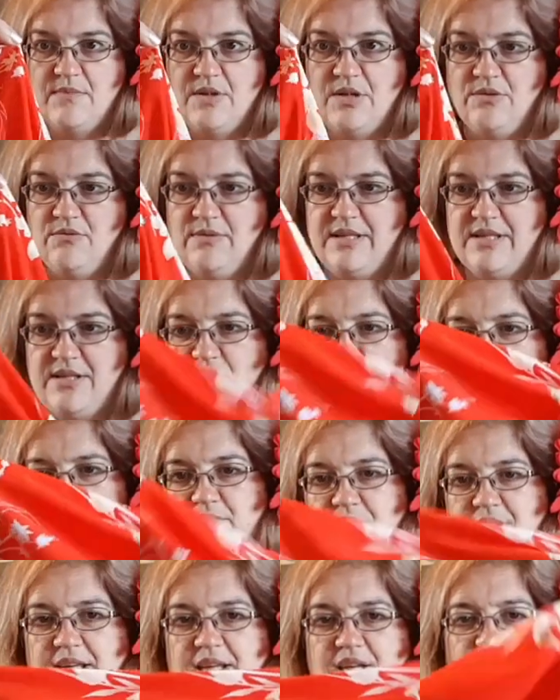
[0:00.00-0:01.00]
Oh, it's gone.
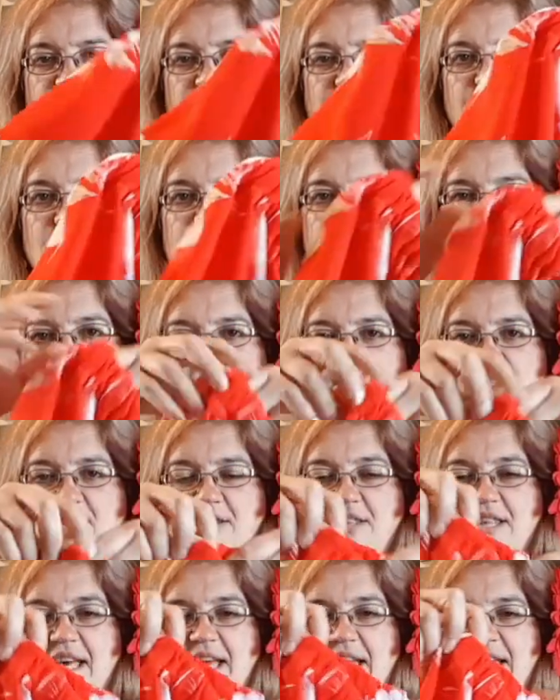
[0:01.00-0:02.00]
There you go. So
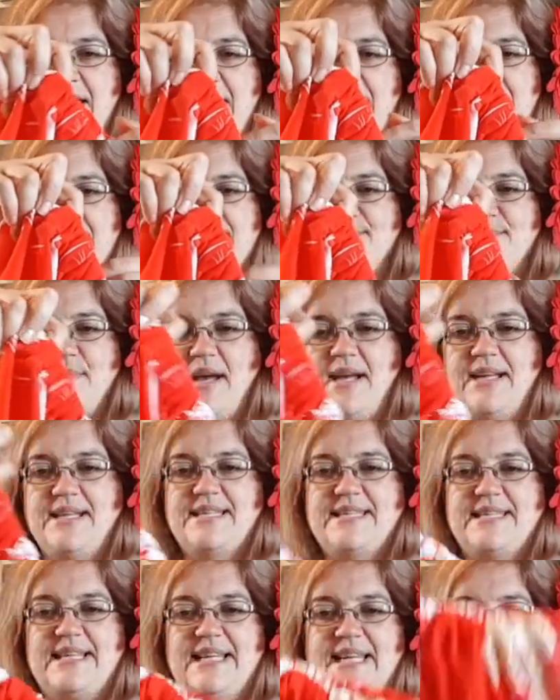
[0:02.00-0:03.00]
there is my
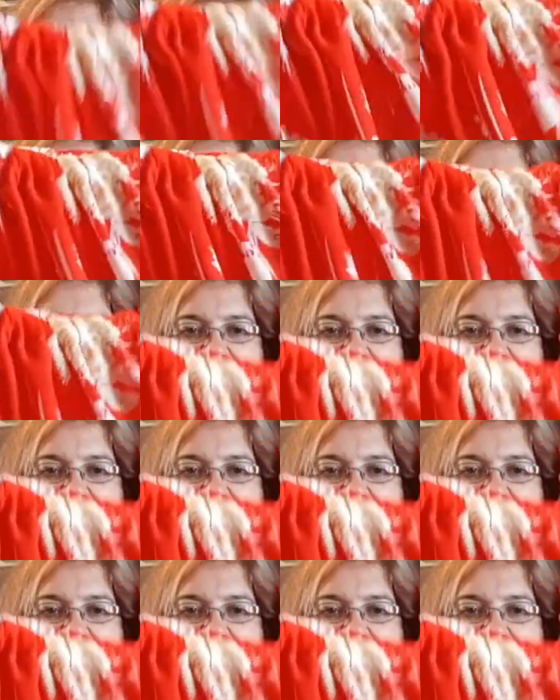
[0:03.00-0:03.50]
sleeve.